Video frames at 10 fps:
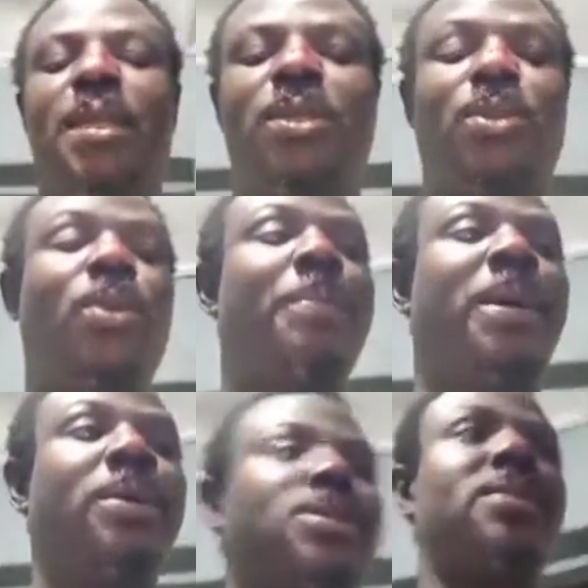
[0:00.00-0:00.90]
So
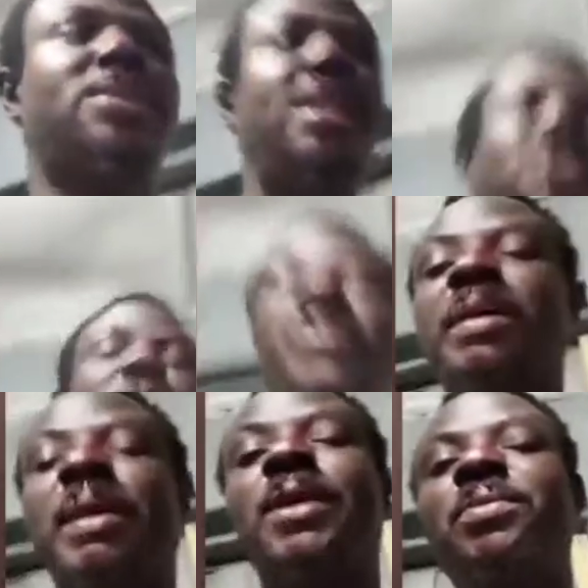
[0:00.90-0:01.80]
about six of
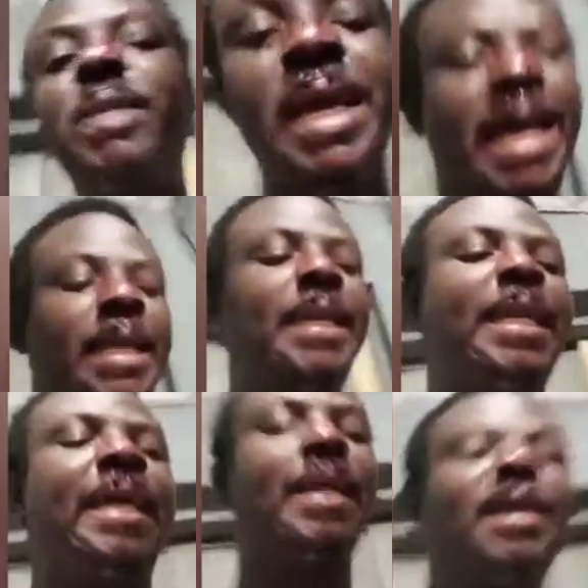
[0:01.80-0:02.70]
them held me hand,
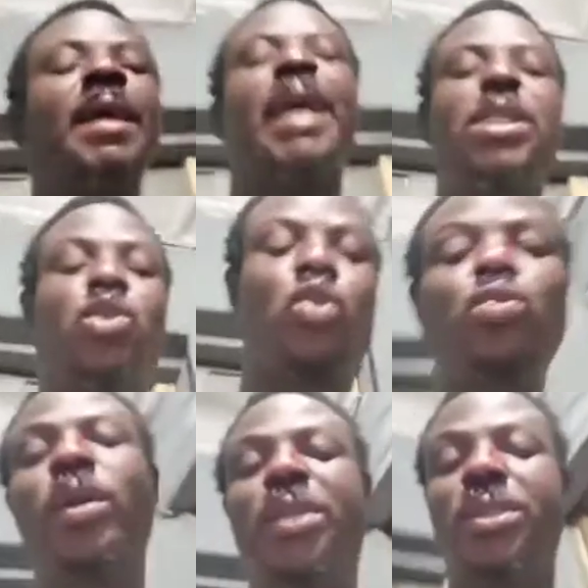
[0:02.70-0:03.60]
leg, and
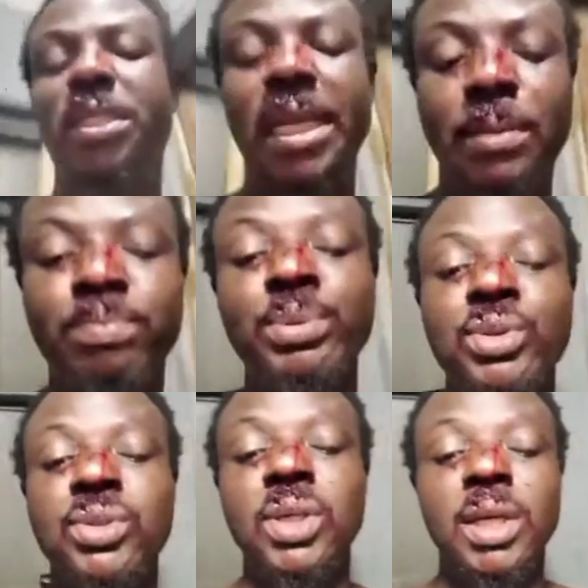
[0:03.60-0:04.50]
two were using their
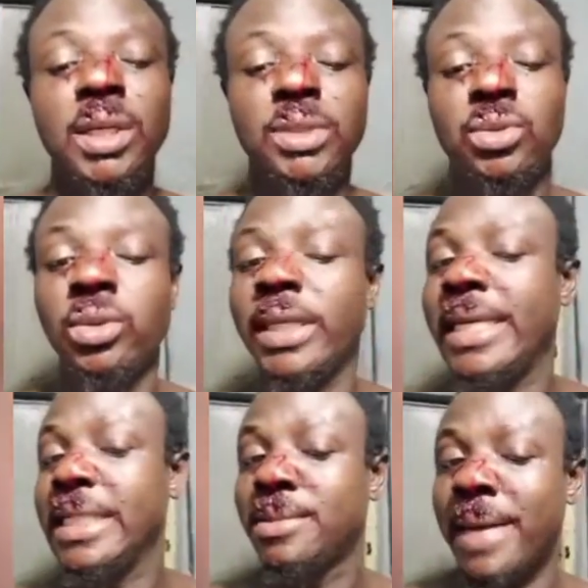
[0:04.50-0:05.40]
boots to
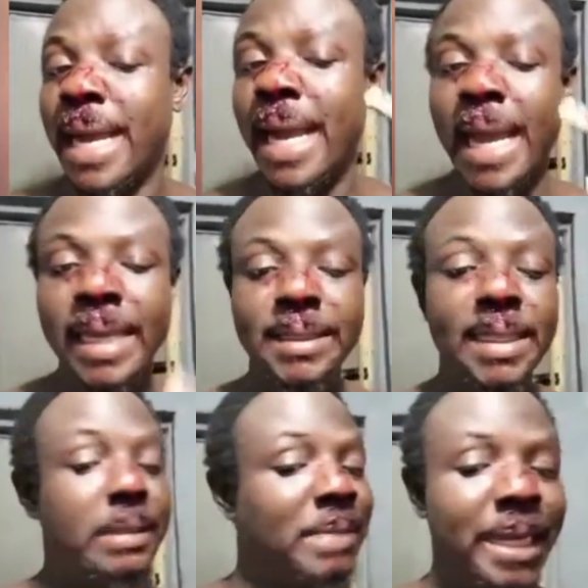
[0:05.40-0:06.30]
hit my eyes,
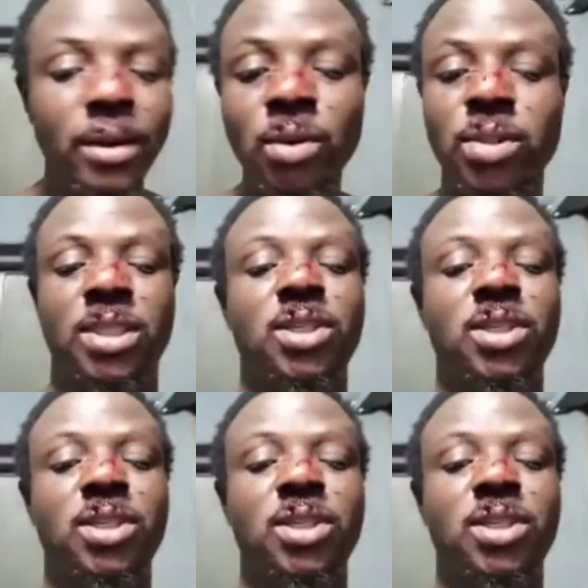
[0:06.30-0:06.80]
hit my nose.